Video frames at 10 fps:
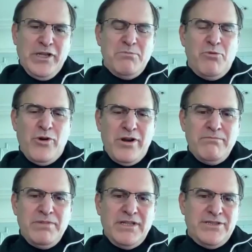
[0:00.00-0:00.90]
really
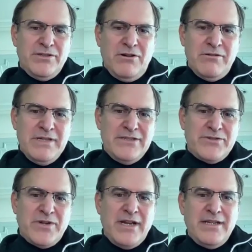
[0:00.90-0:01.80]
important because you're always
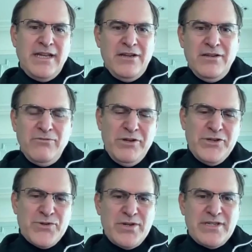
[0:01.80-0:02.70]
trying to get
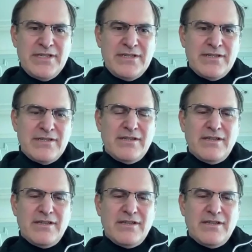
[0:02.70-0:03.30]
resources.